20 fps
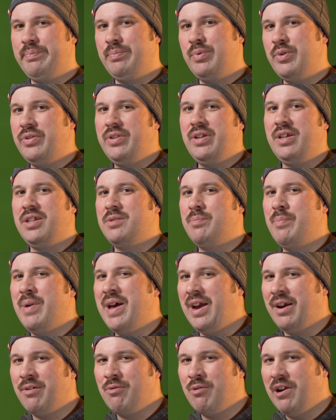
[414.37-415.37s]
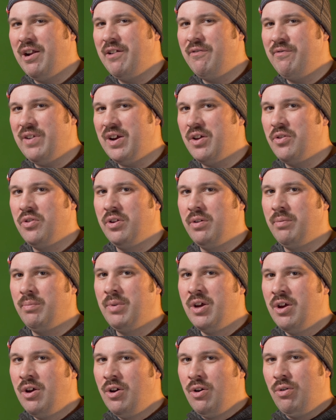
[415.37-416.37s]
put things back where I found them,
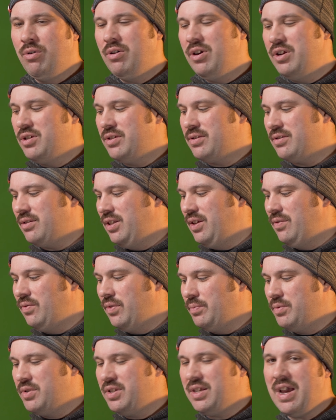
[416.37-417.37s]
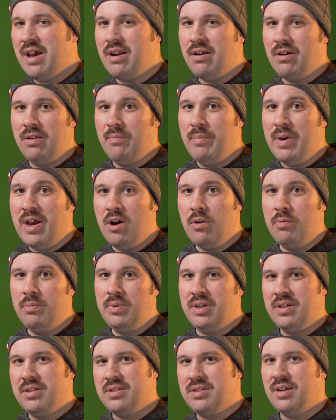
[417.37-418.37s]
or I just leave them scattered about
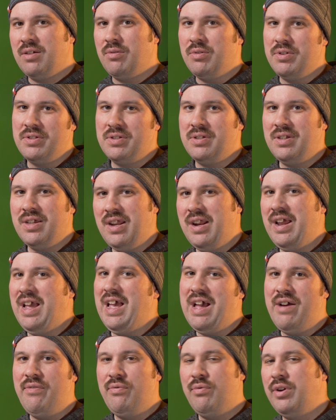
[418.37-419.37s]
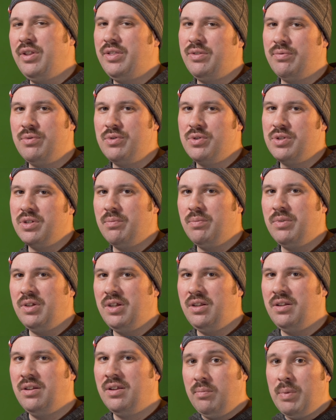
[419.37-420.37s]
because I was kind of halfway through
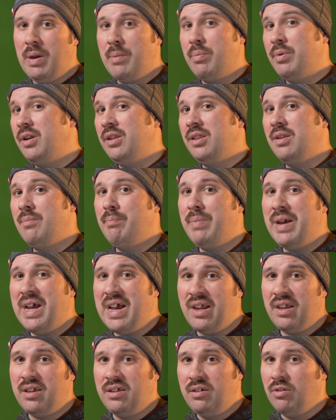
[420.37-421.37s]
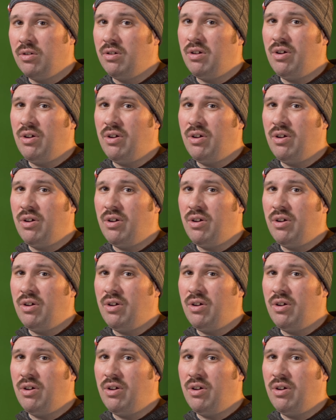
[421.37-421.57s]
something. By putting them back, you'll